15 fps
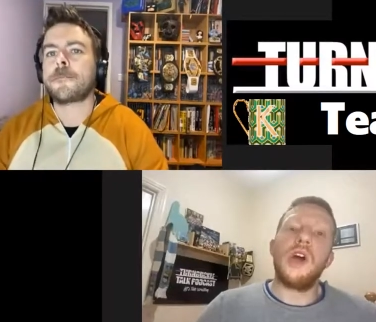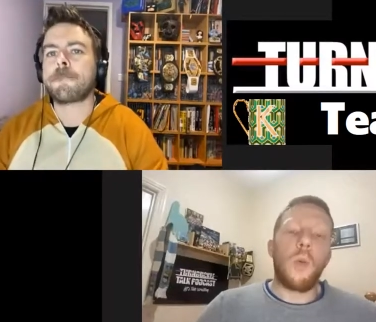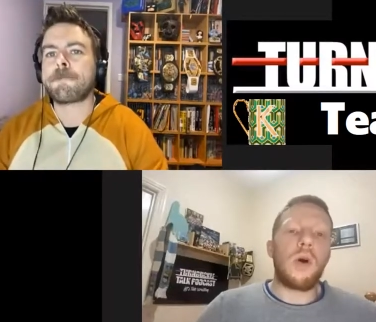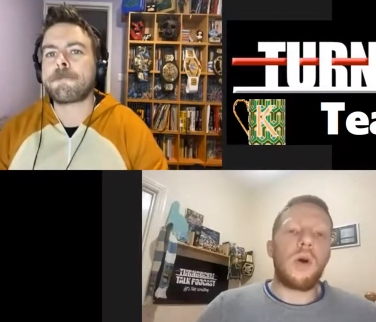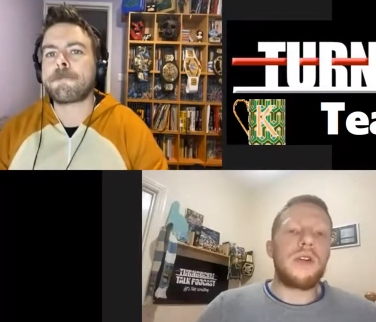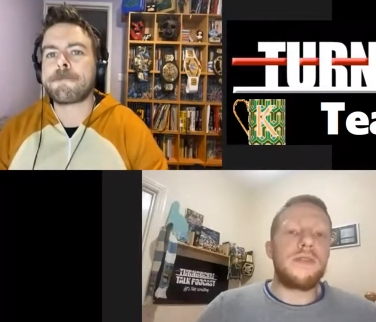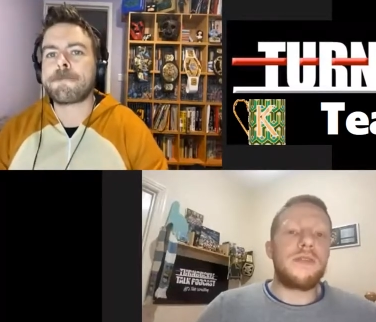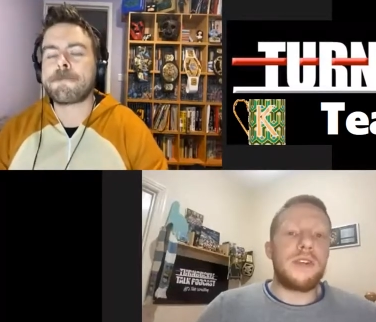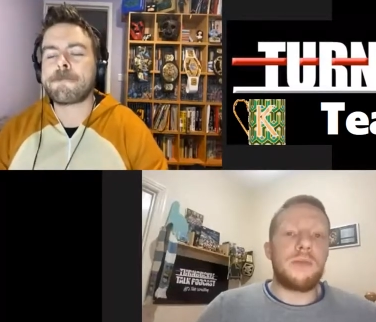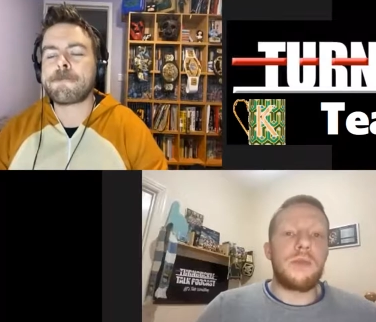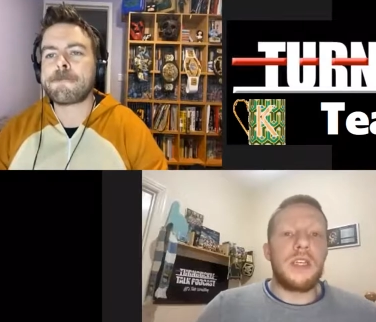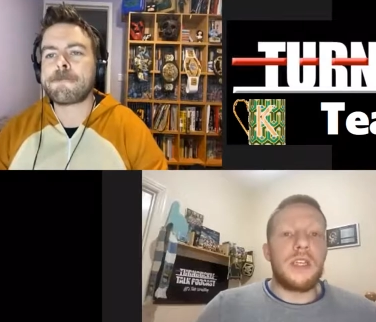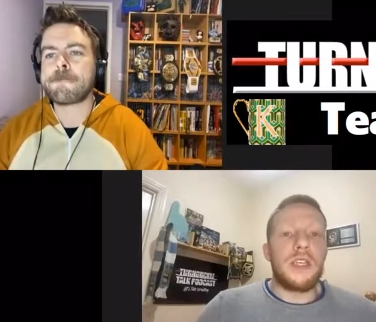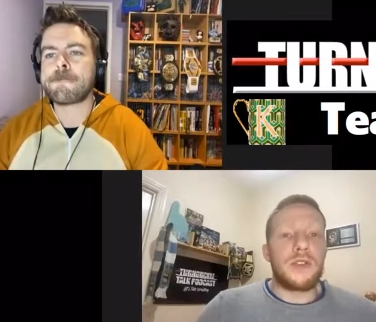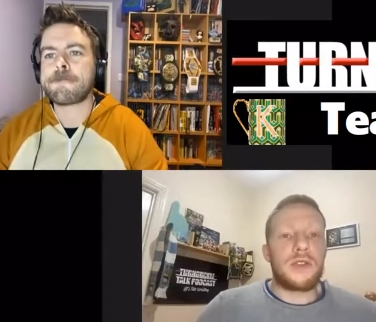Speaker 1: One of
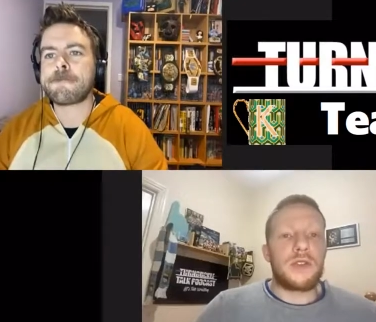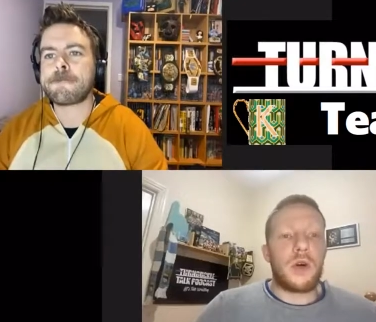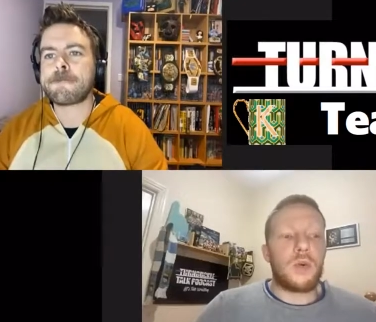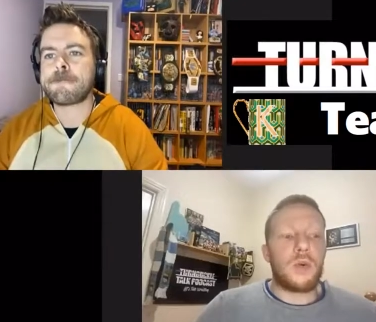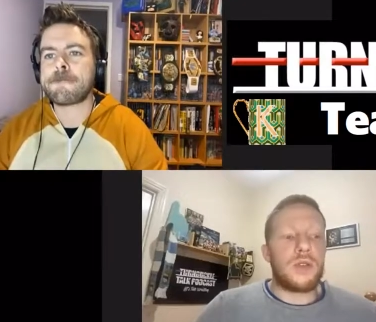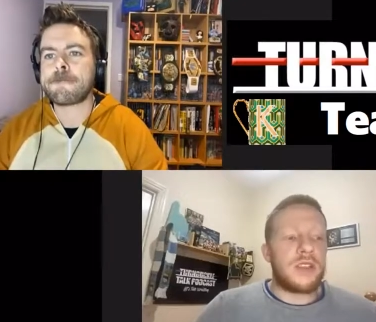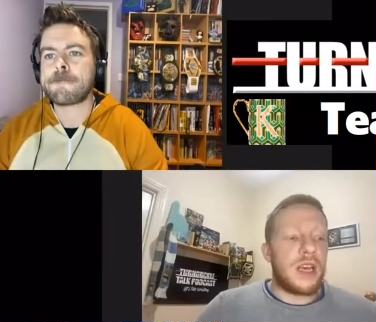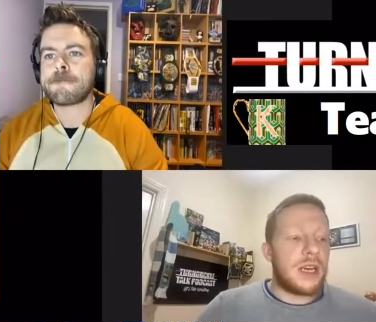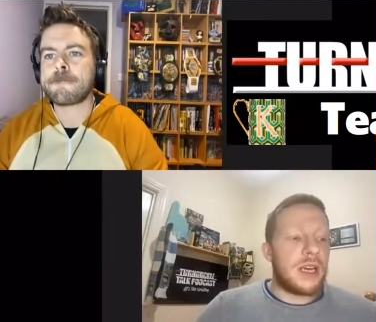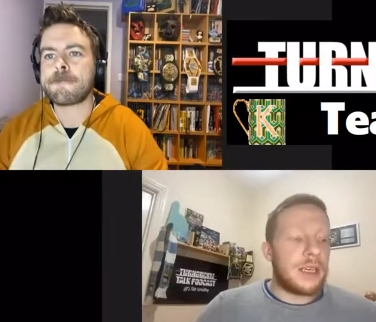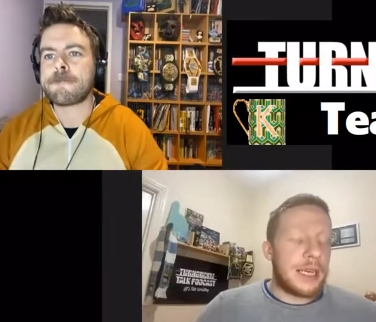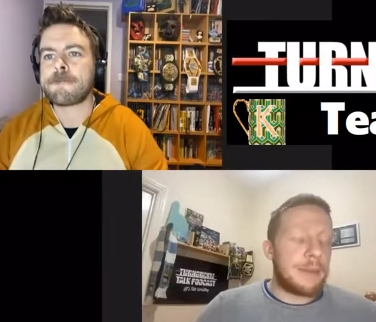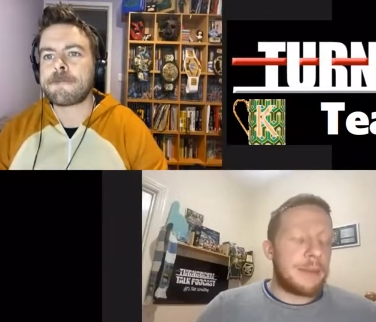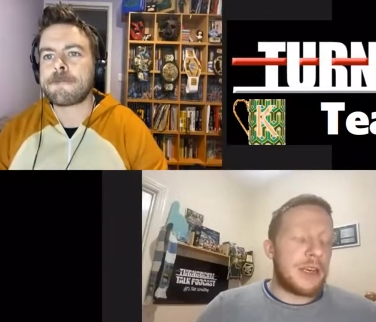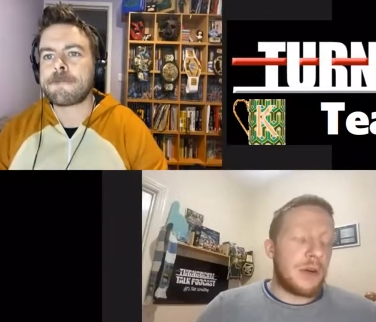them. So
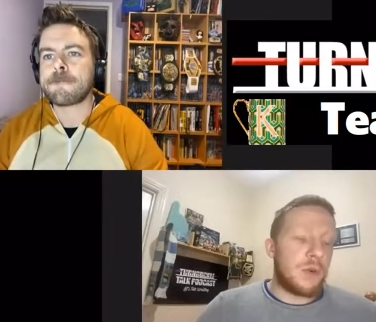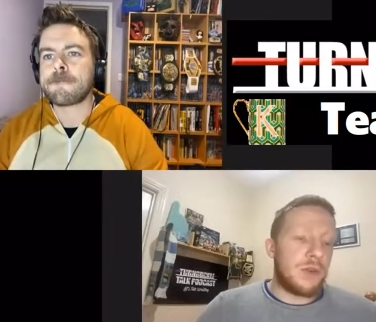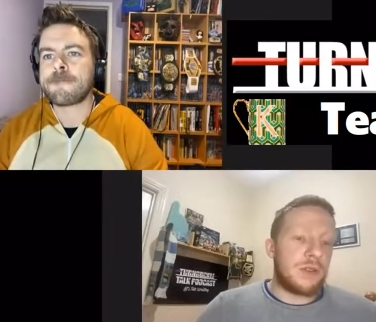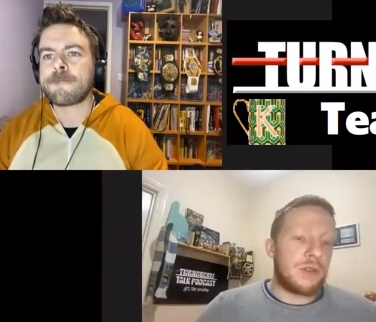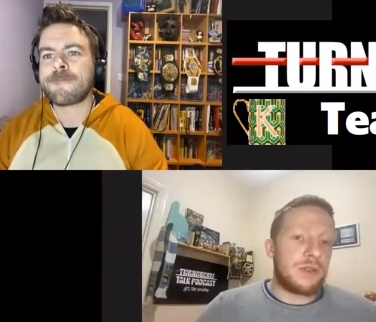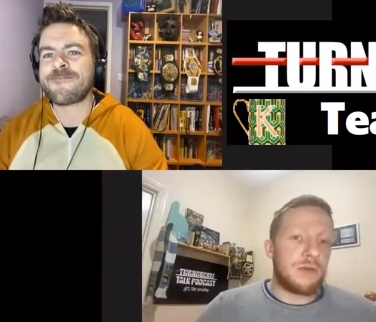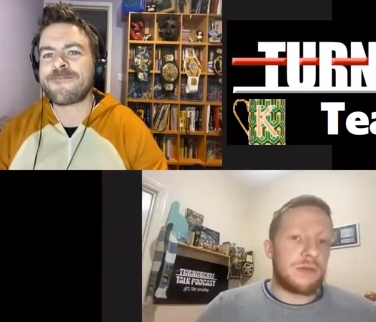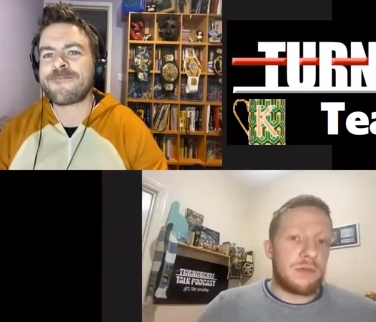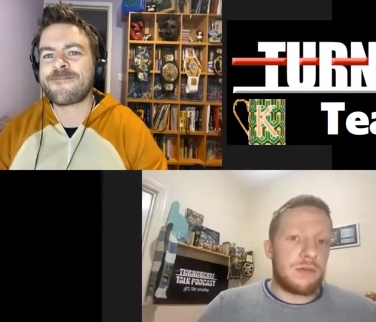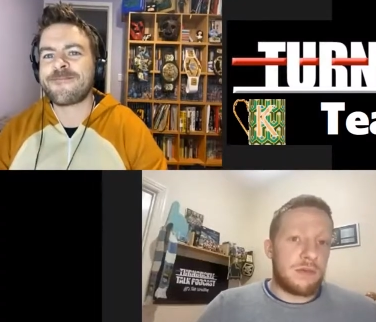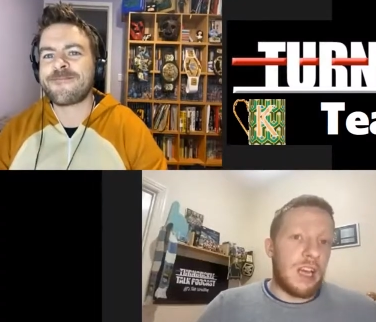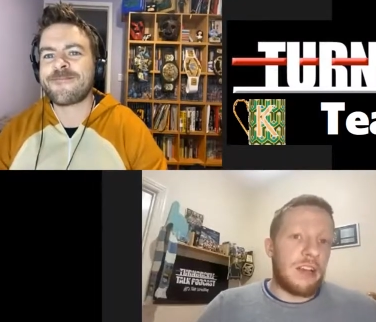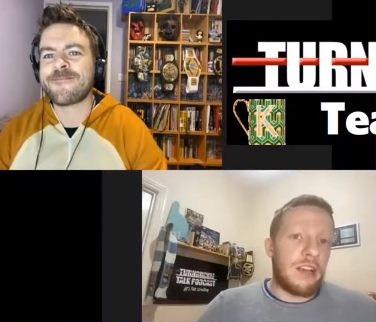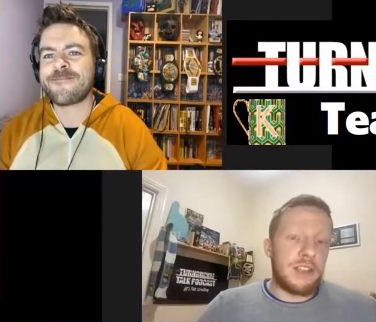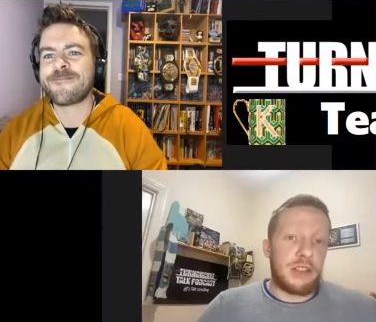their gimmick was
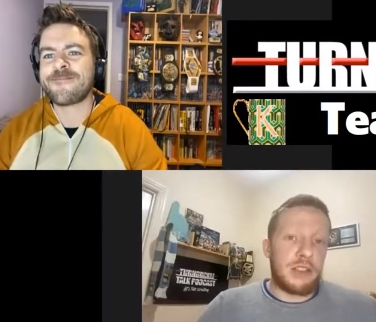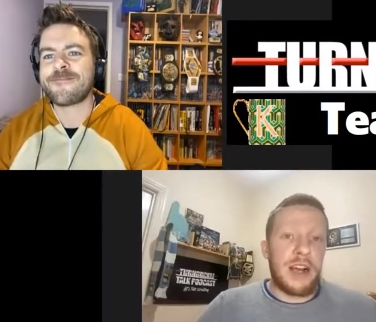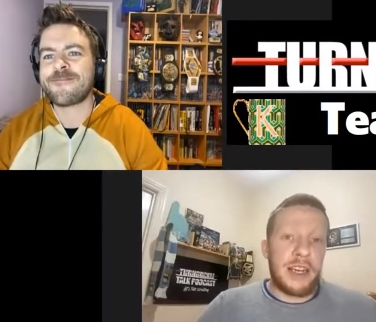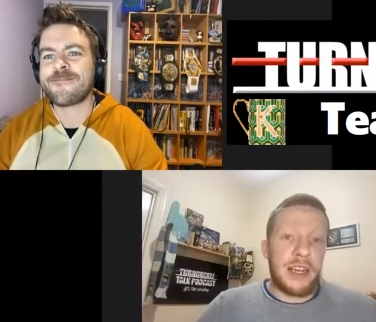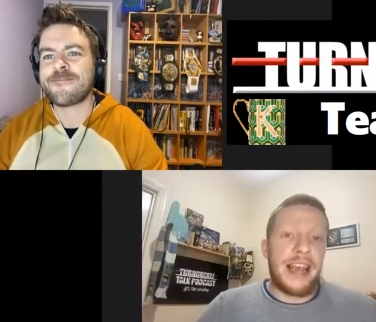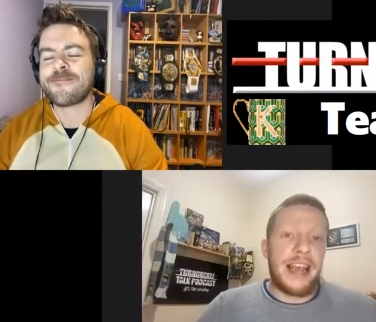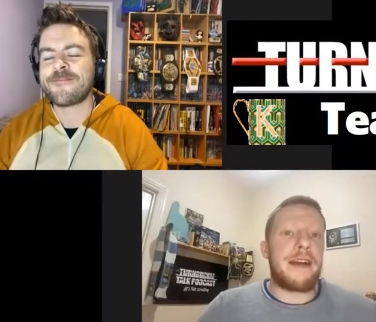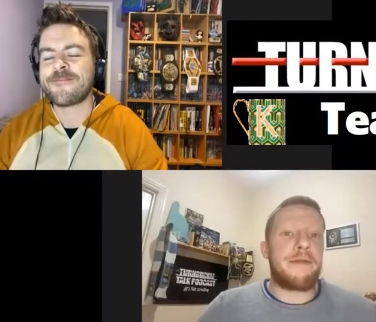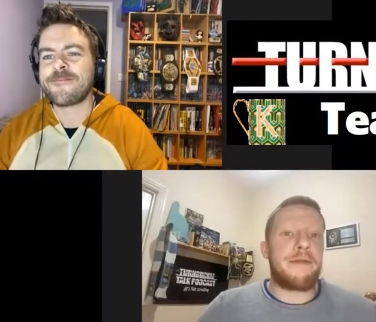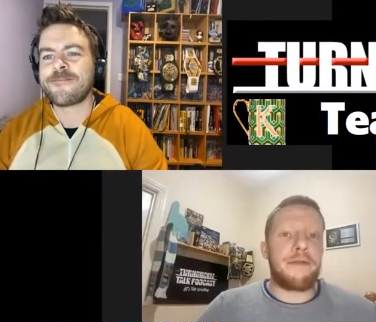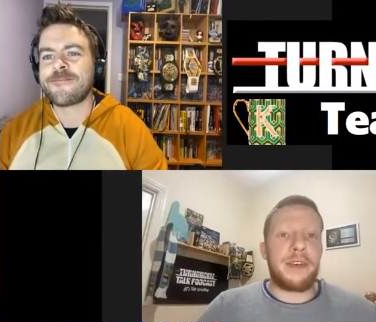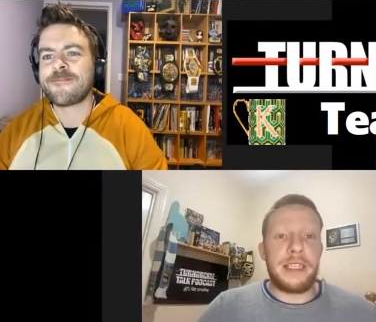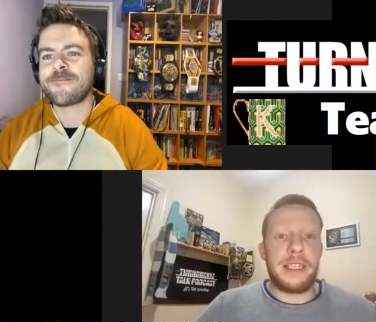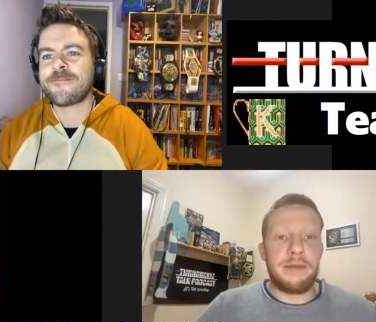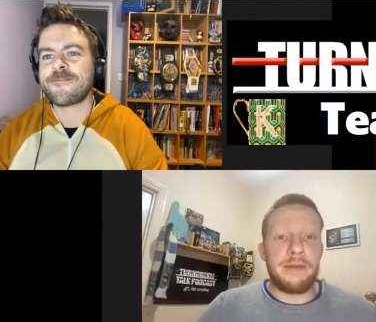that they drank every